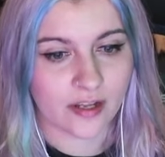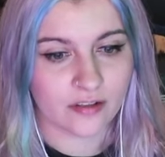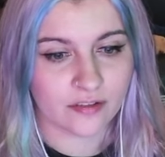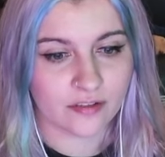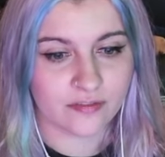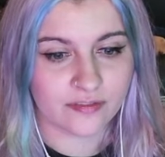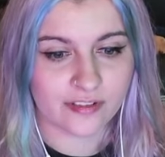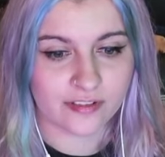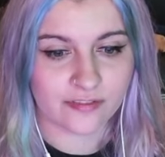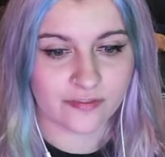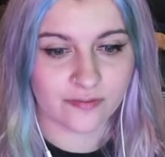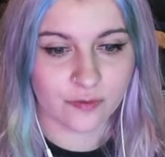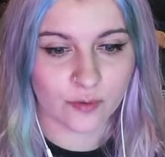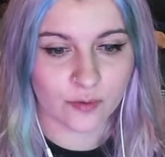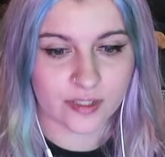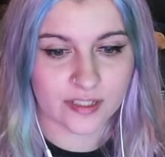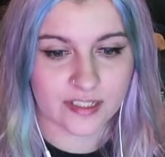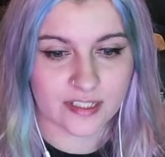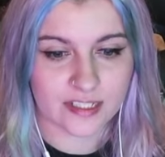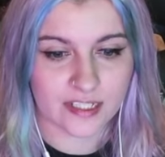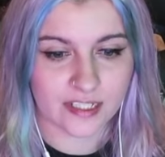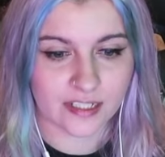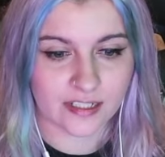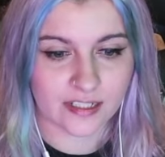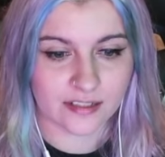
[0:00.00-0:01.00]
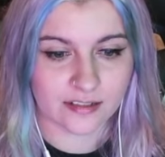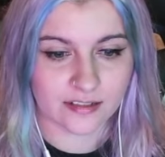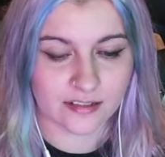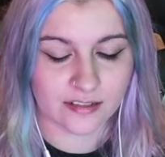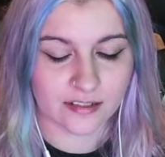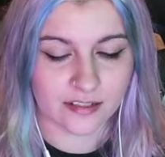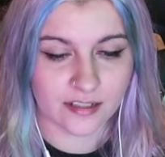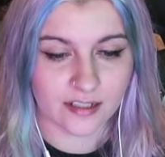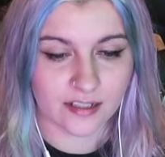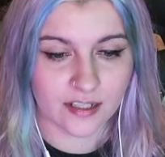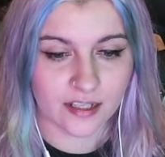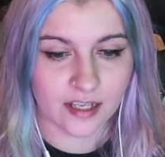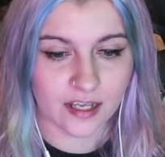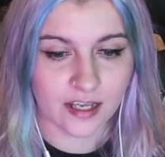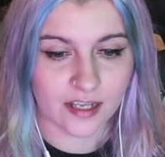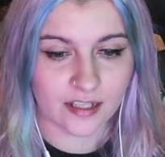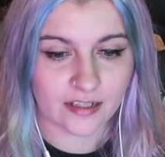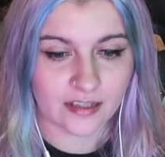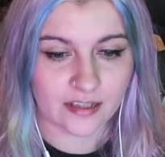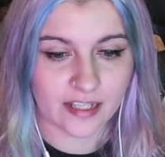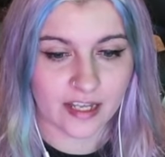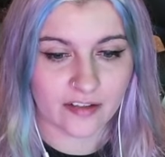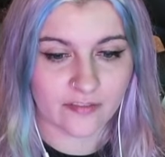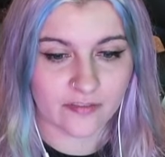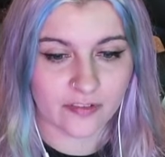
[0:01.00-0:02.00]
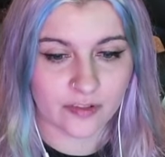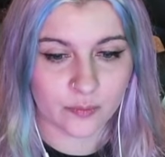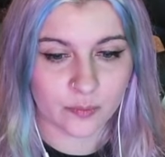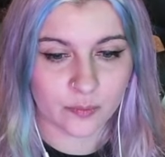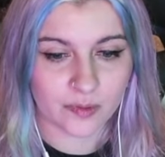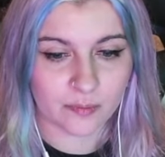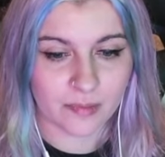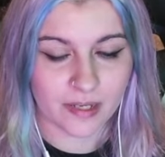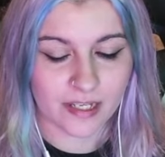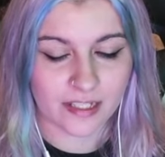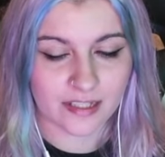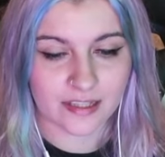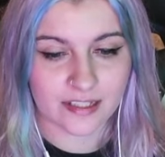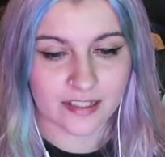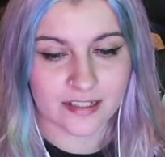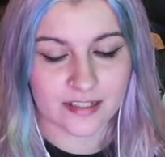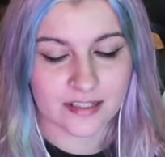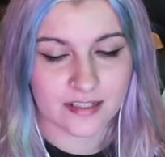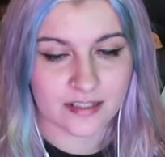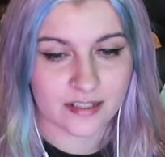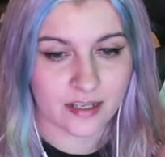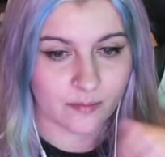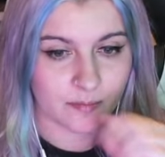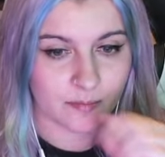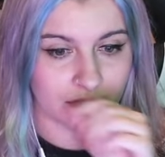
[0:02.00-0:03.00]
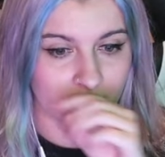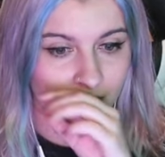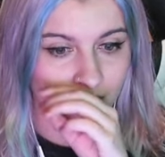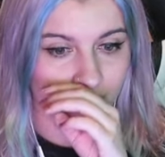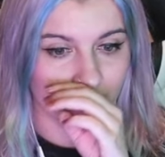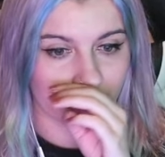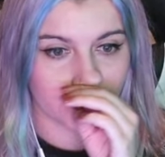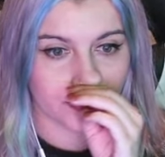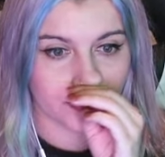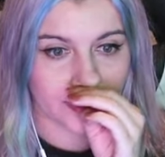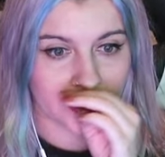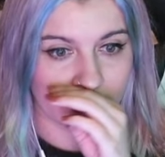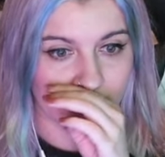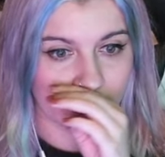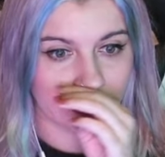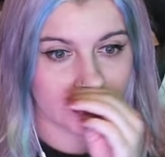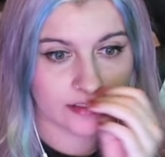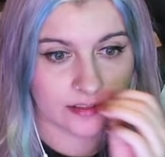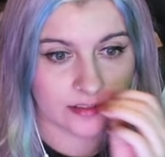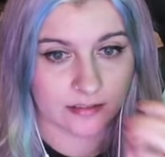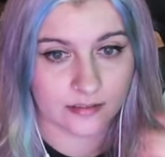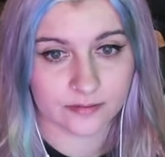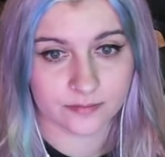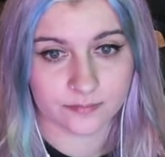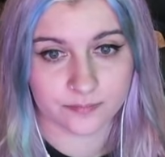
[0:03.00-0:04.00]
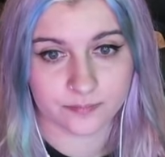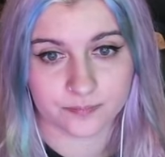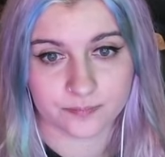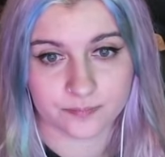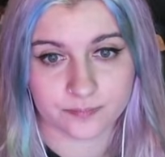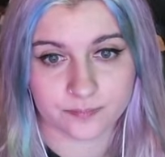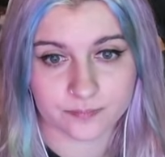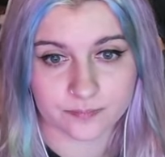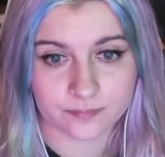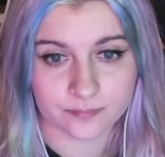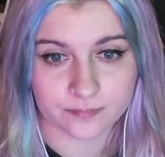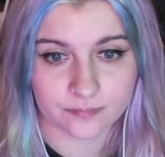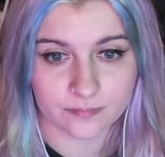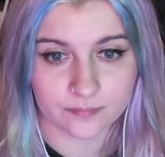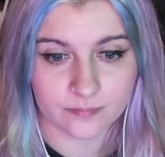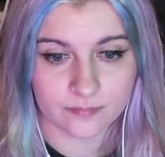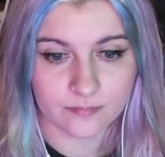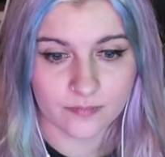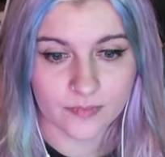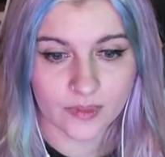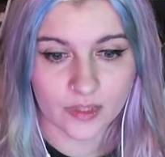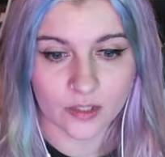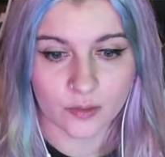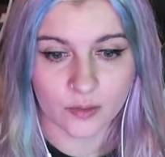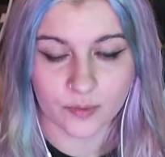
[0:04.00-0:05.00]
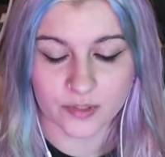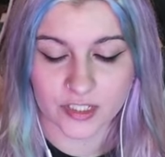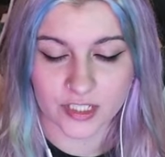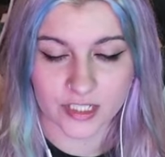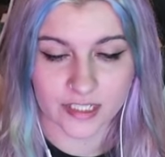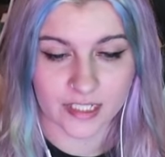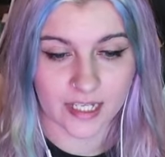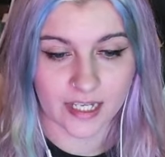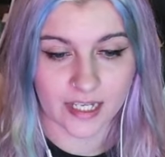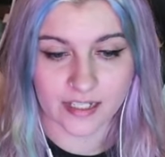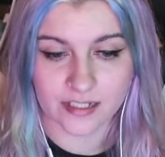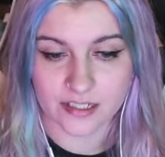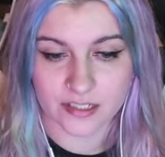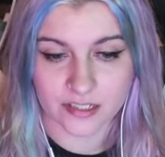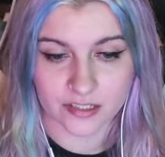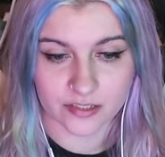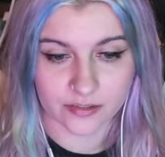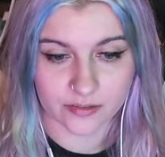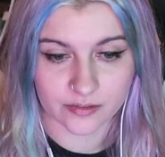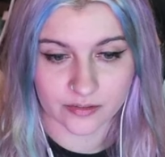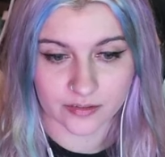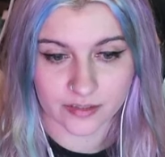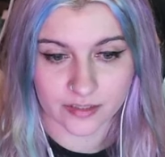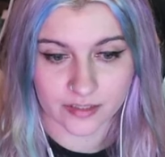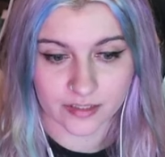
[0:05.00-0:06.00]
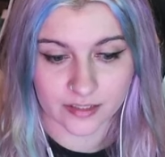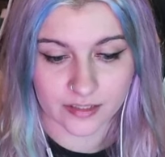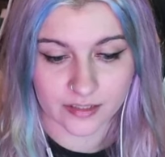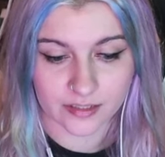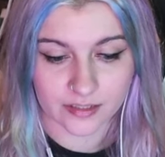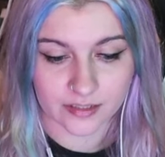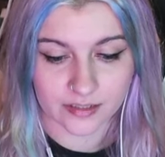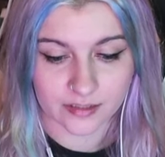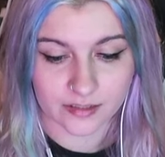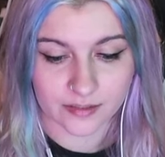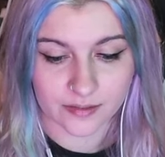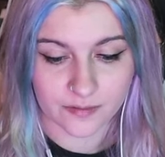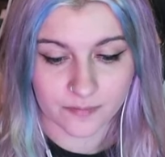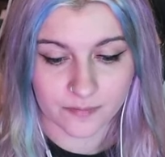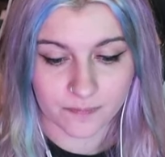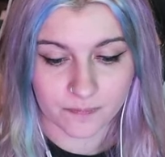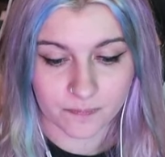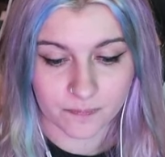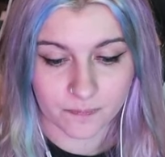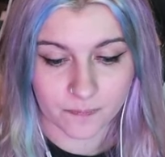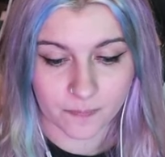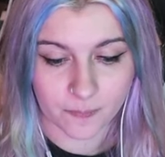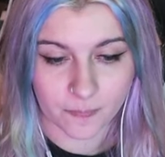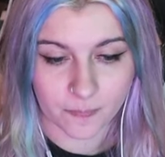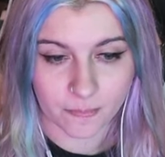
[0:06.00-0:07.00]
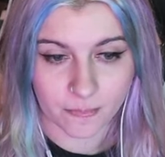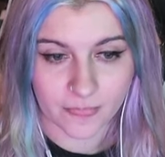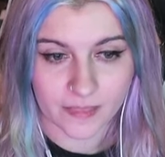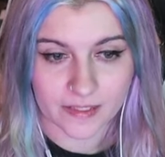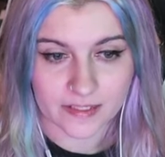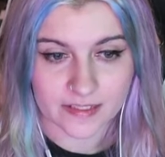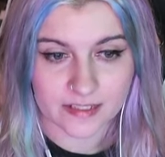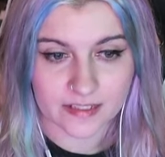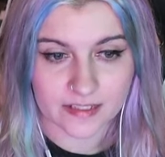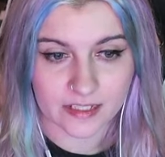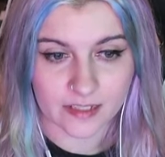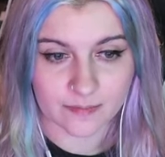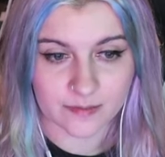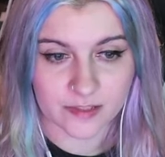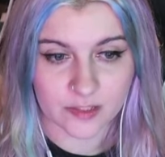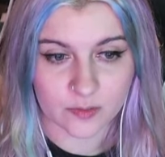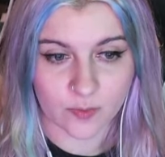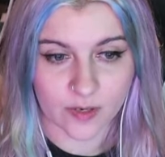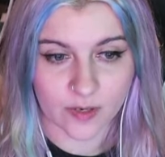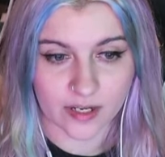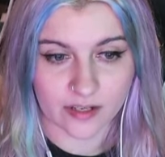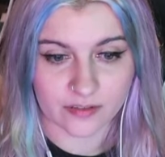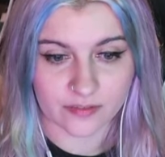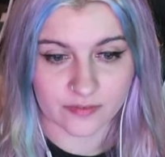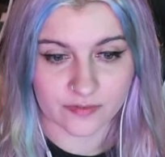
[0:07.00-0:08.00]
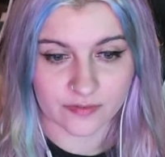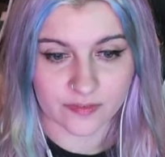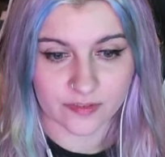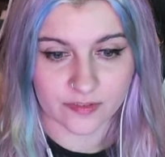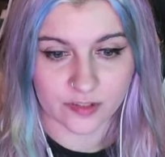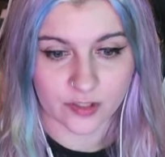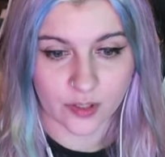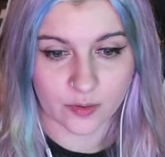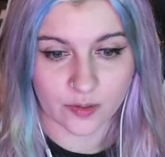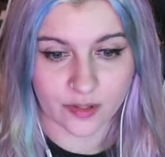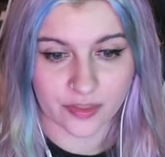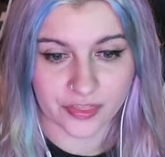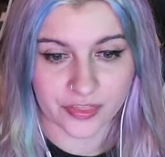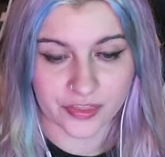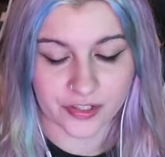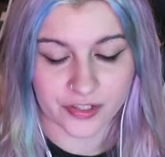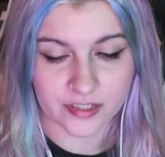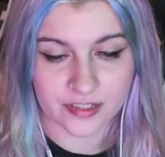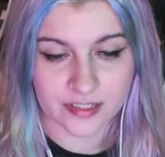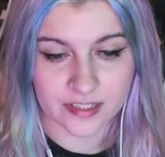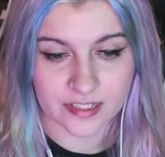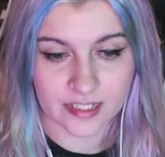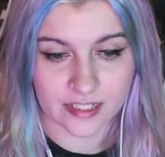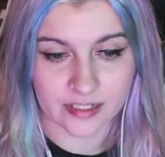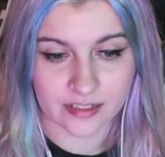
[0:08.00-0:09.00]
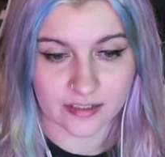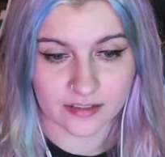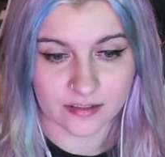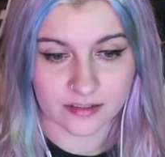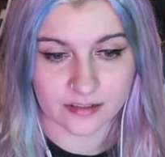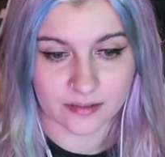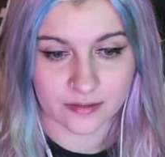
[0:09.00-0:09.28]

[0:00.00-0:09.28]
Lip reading: or 14. 11 would make this sum to 3, which I can't do. Skip 12, go to 13,